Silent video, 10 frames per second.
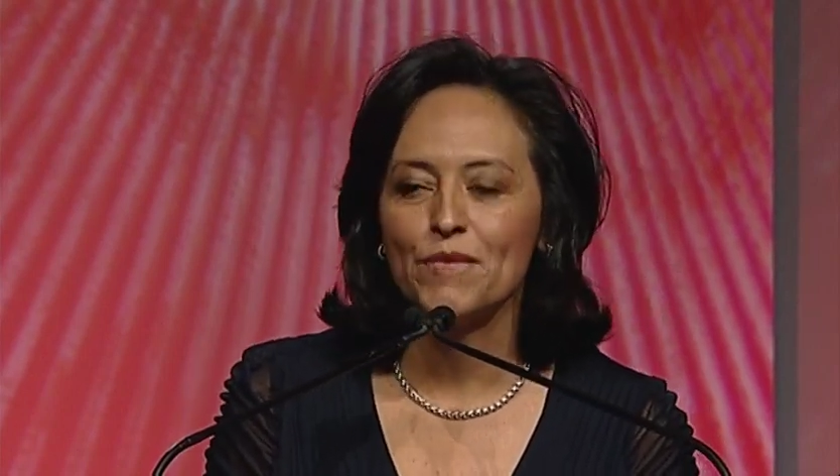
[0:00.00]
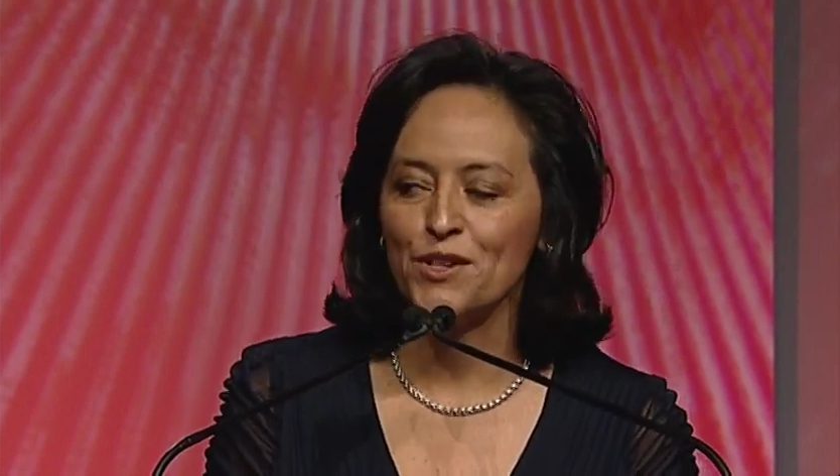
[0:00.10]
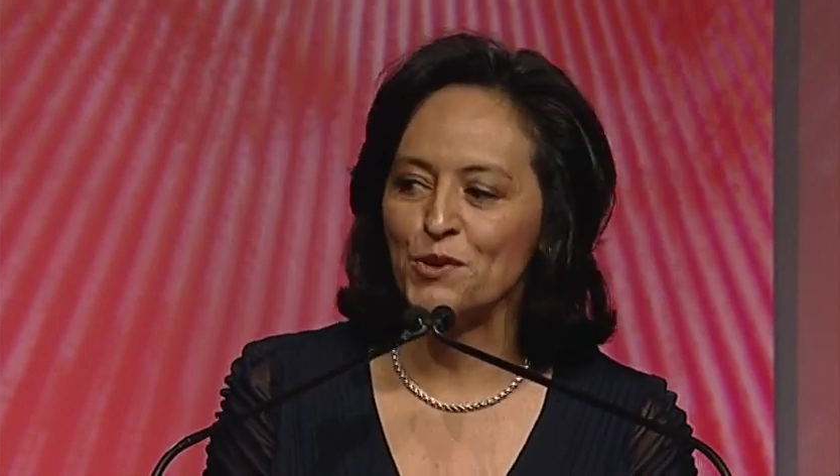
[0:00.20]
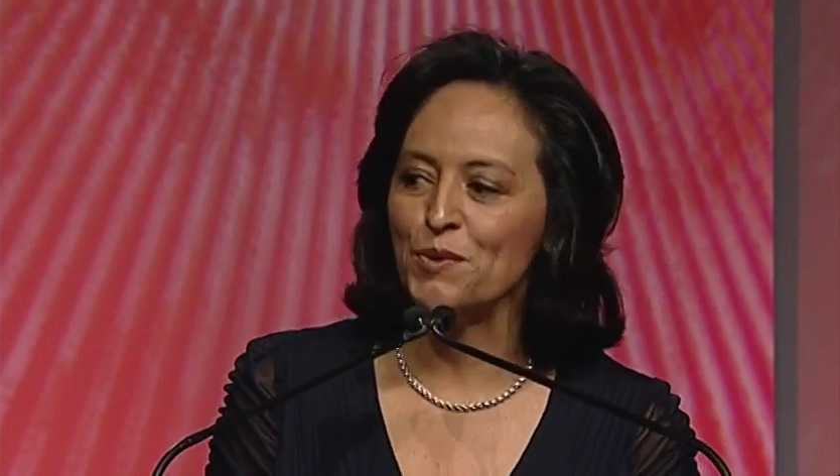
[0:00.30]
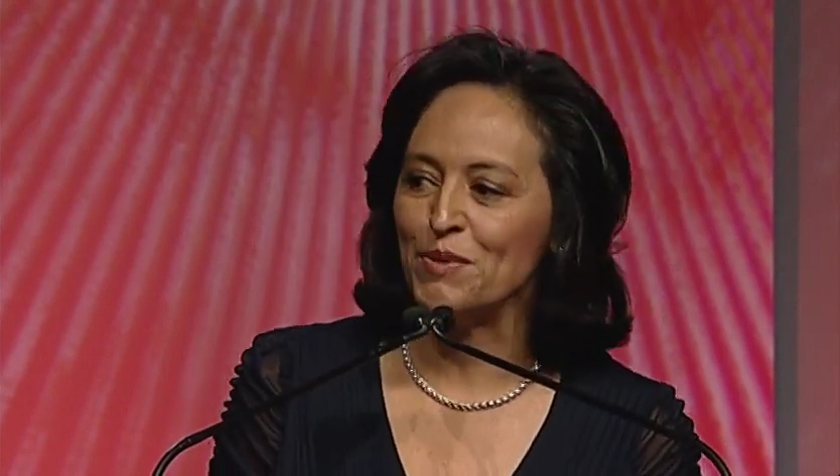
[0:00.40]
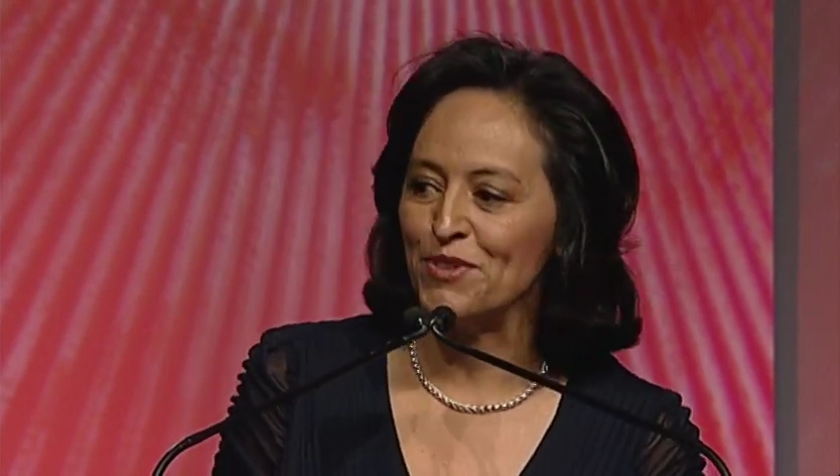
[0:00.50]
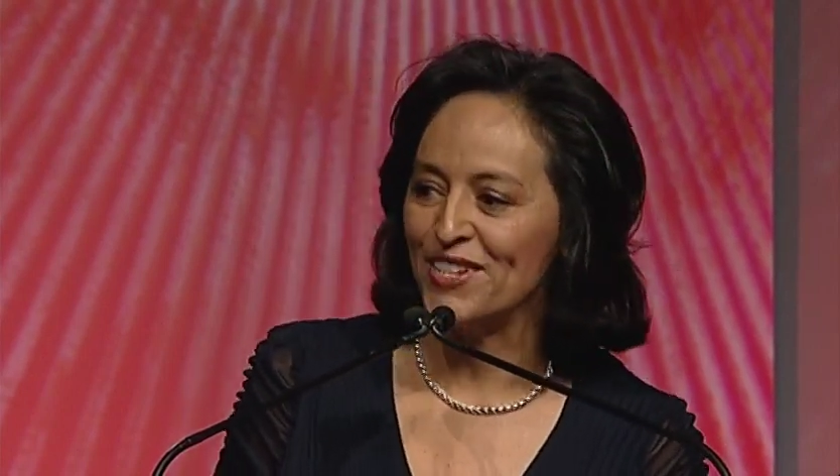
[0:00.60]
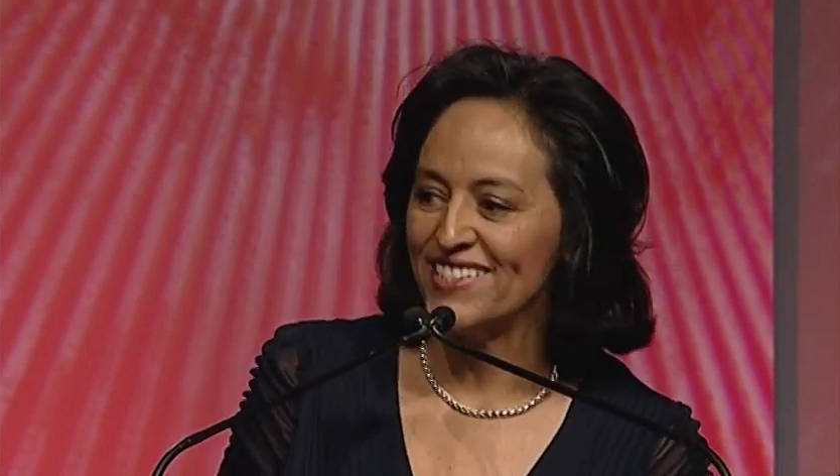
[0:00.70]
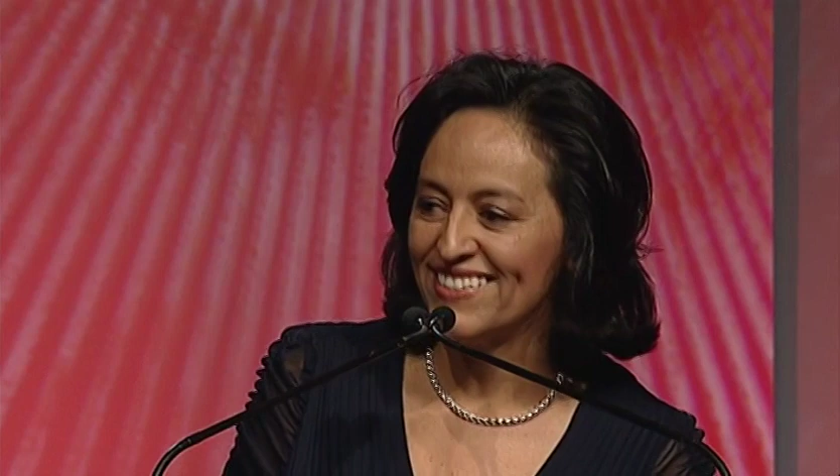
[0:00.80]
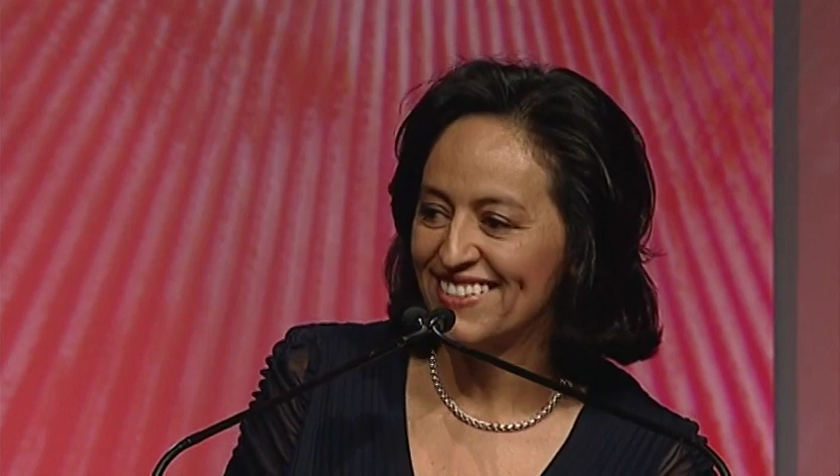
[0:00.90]
and you'll remember
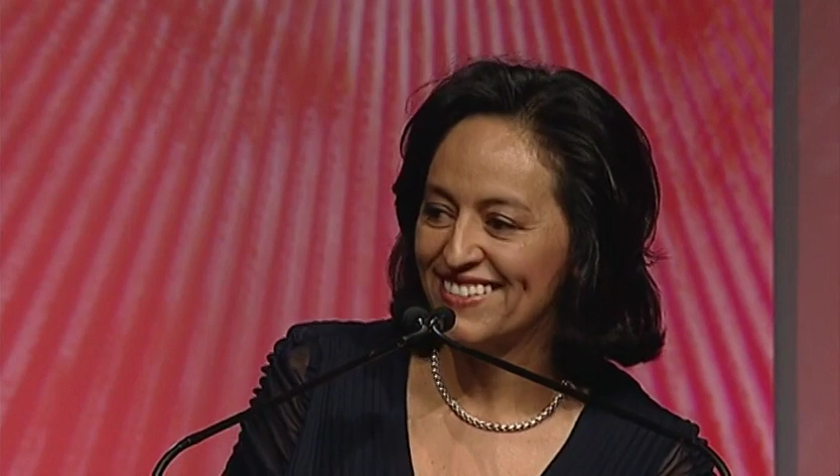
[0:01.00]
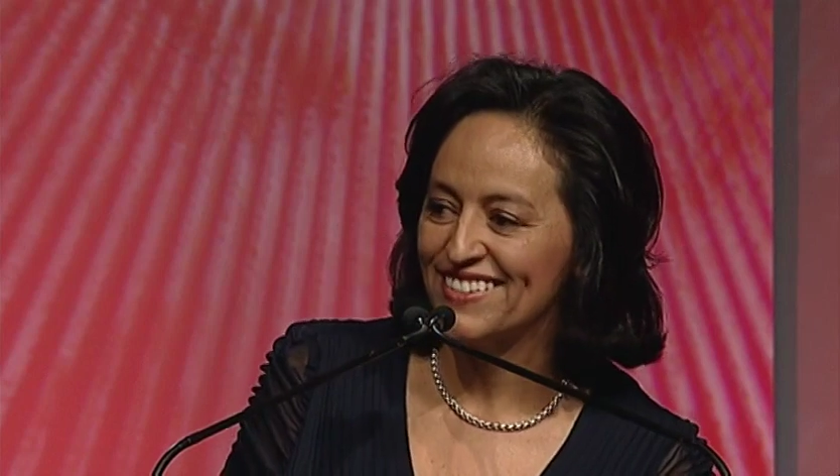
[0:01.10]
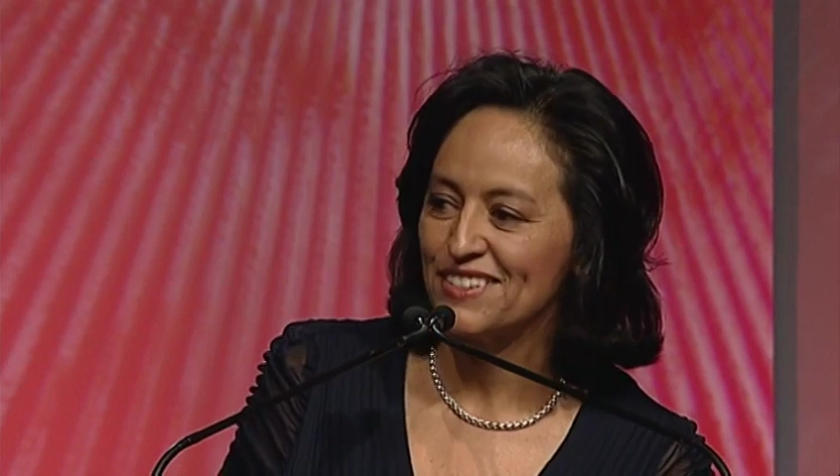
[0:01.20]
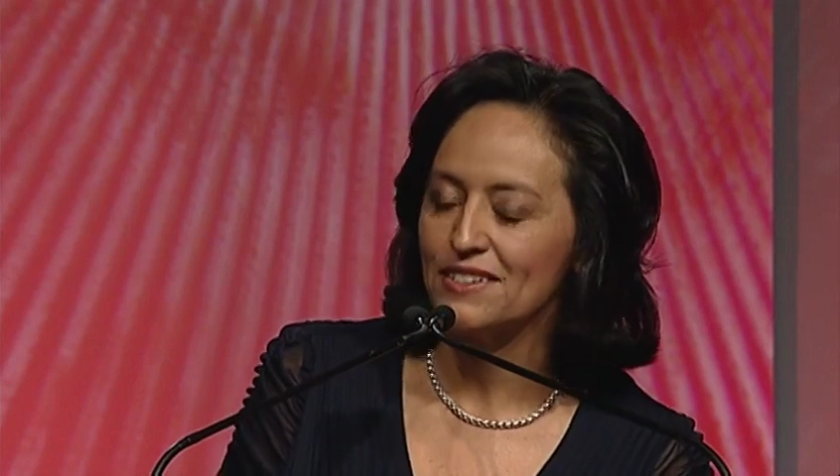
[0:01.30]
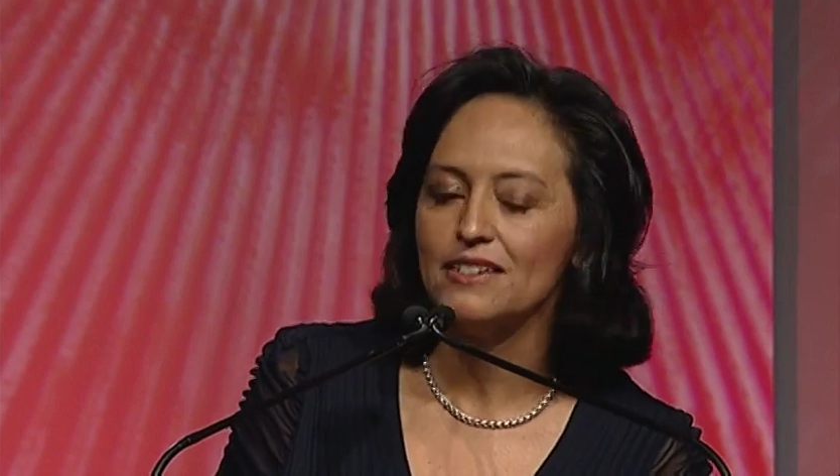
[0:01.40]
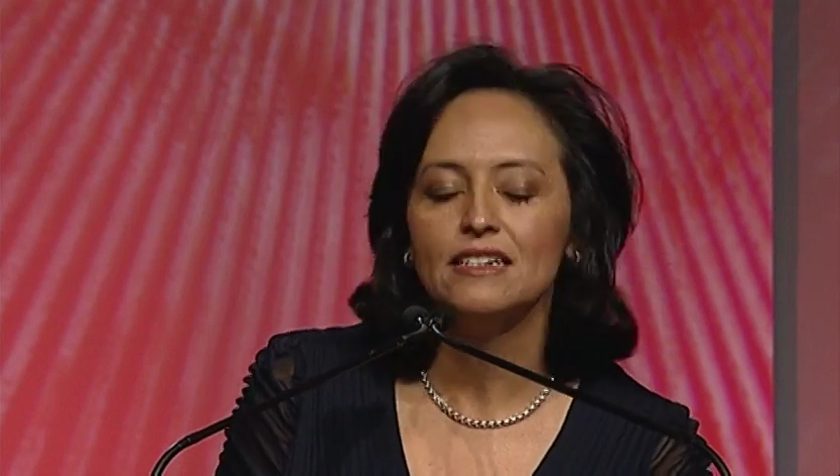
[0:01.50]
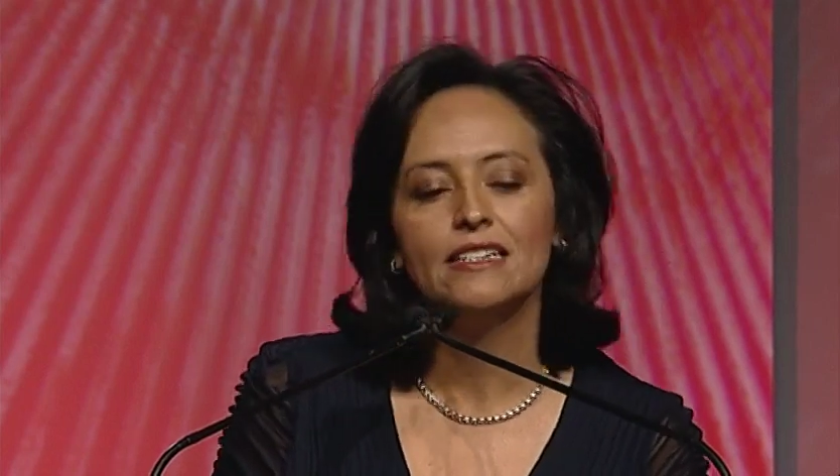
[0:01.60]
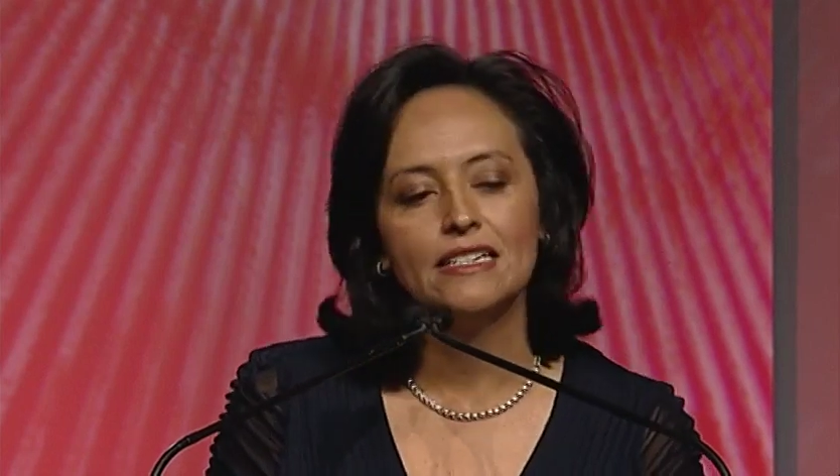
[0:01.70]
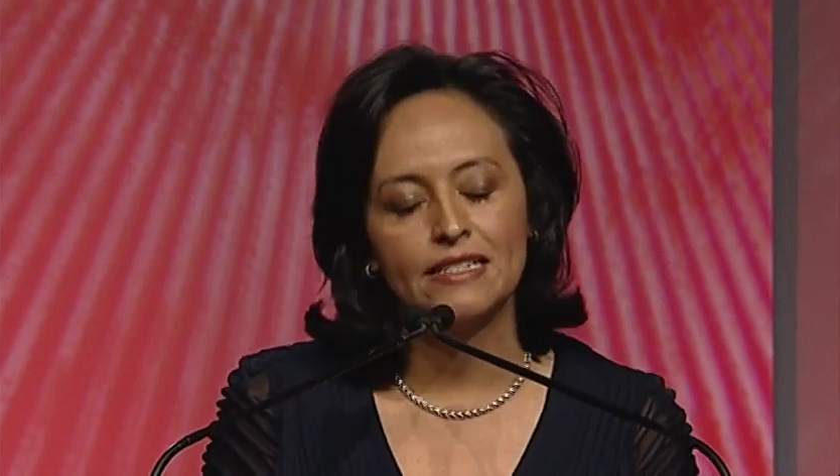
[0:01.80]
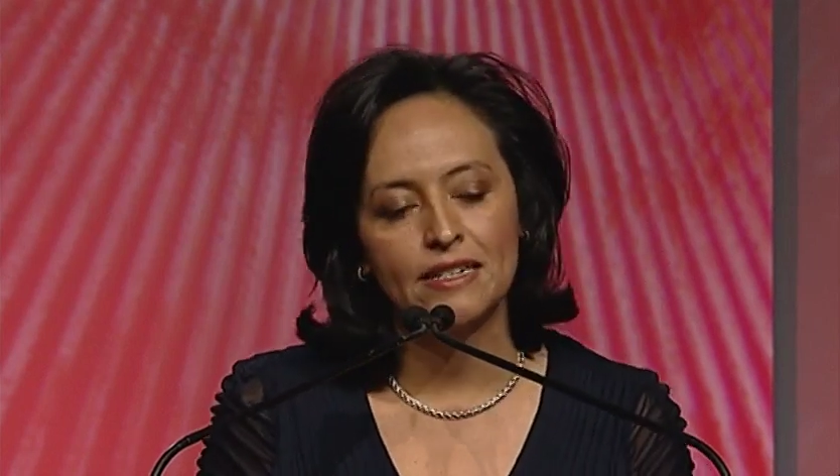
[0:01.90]
this,
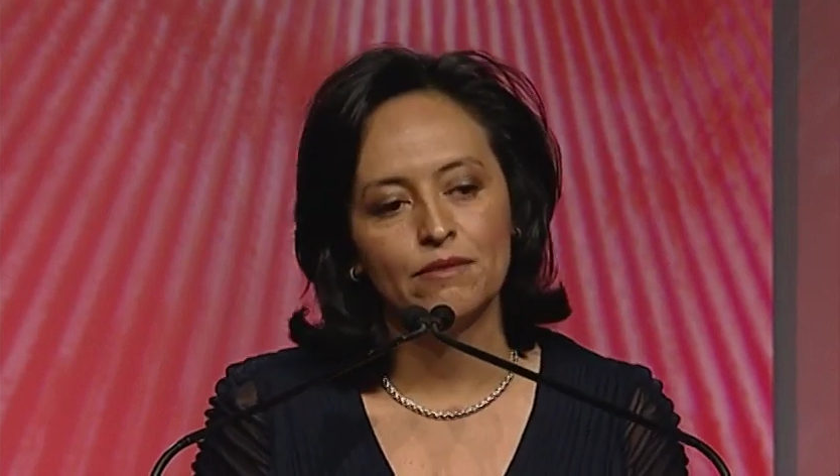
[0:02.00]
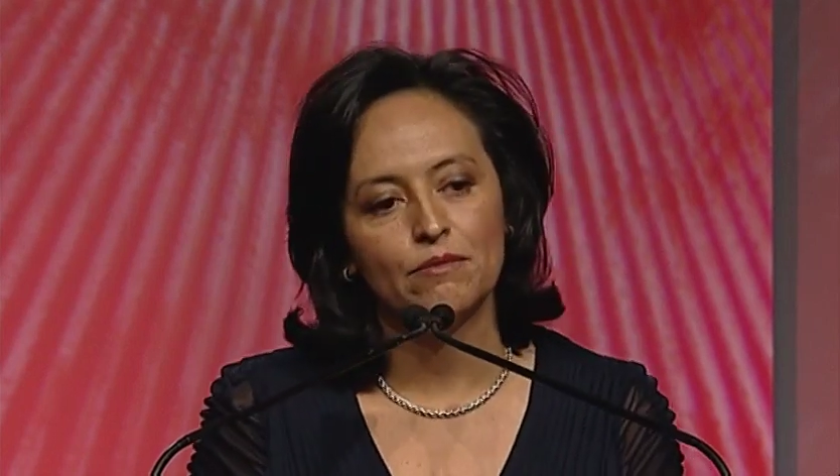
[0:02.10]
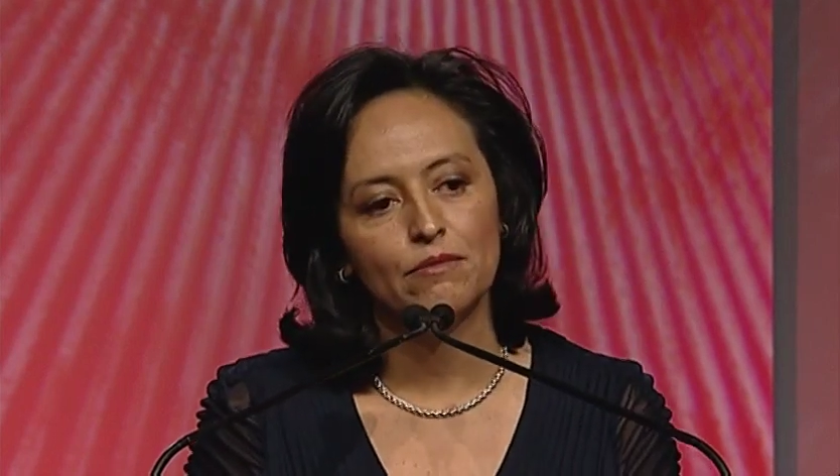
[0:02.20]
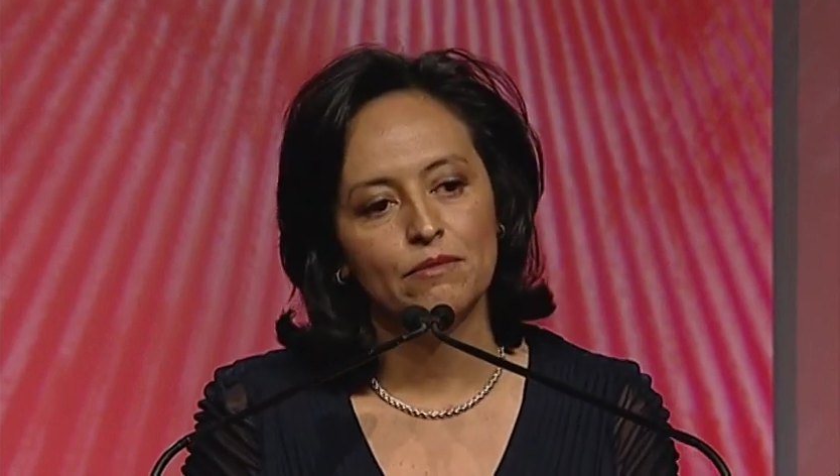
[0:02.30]
he said,